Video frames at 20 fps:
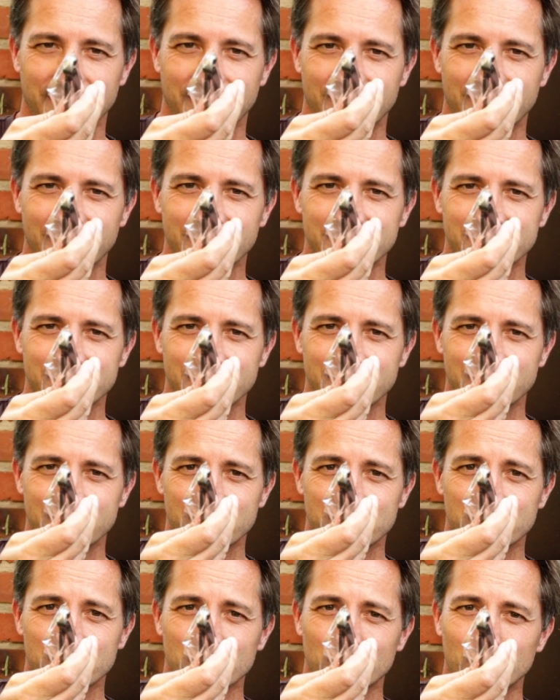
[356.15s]
This
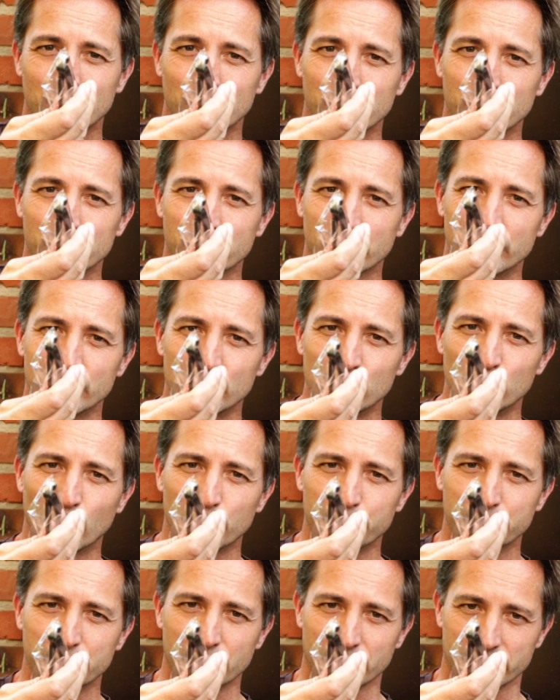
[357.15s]
is called a
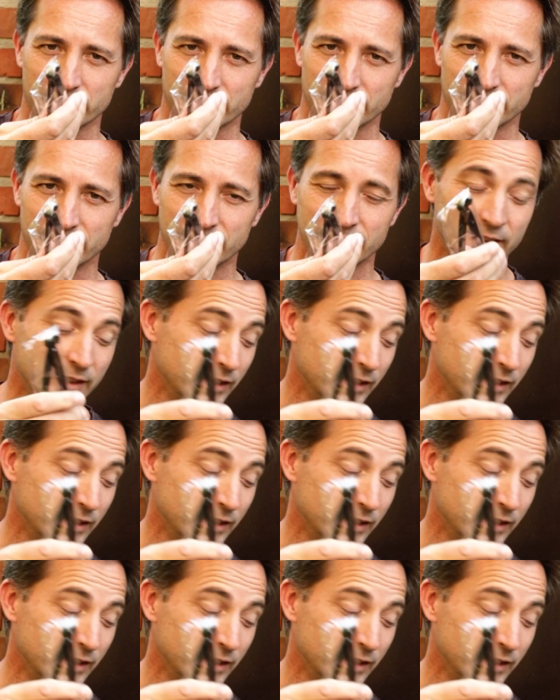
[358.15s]
knob cutter,